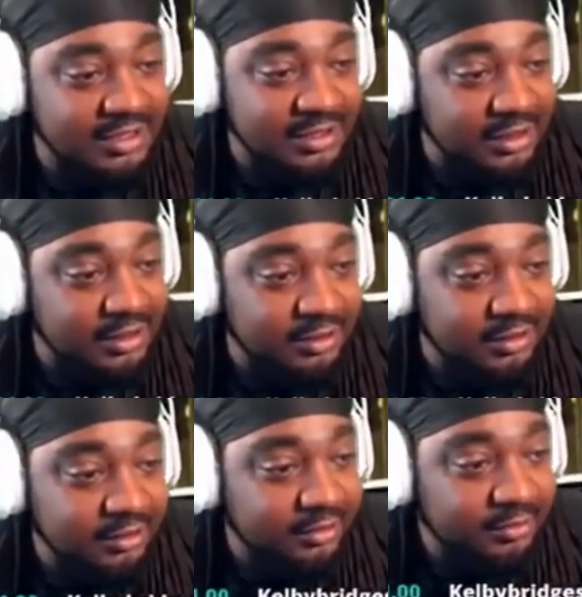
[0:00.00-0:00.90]
it.
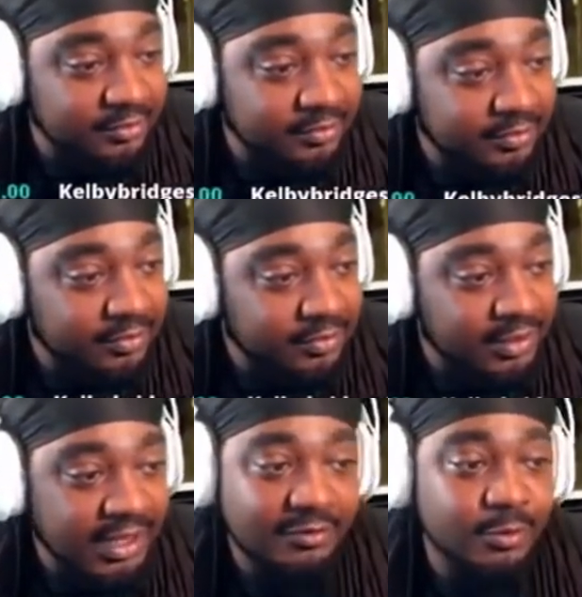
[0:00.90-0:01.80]

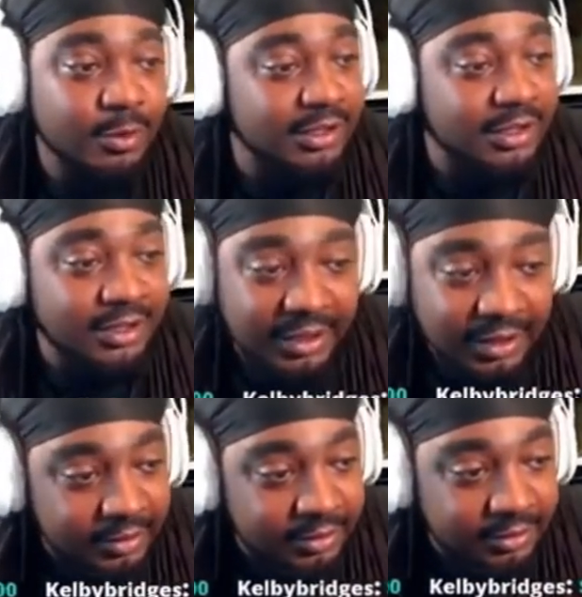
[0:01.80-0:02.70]
He requested that.